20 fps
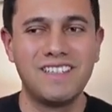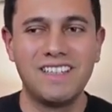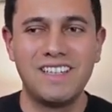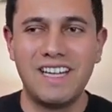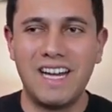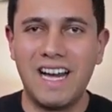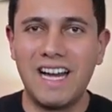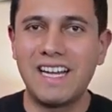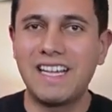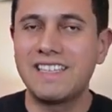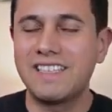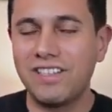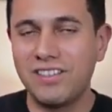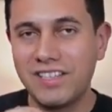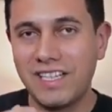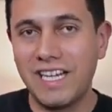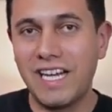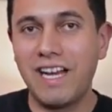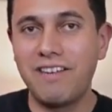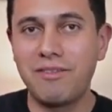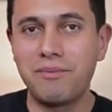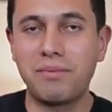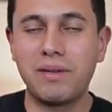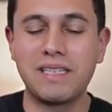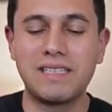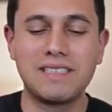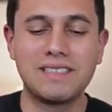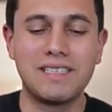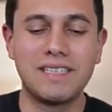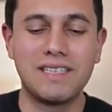I can tell that I haven't
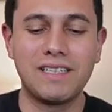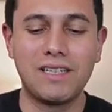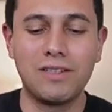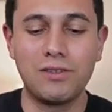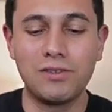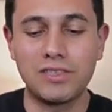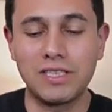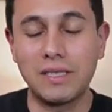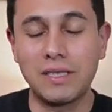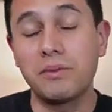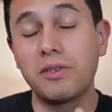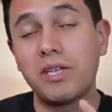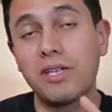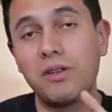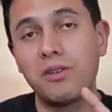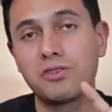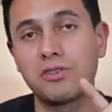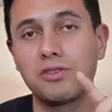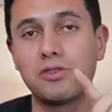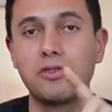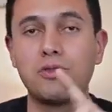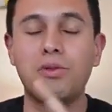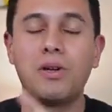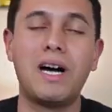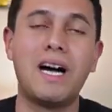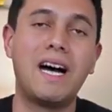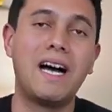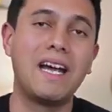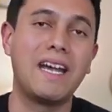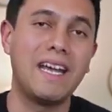practiced that in a long time. You can also do
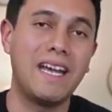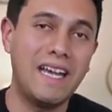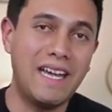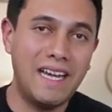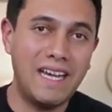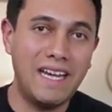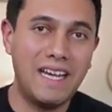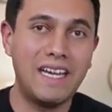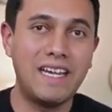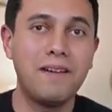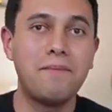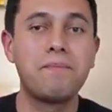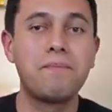I, A,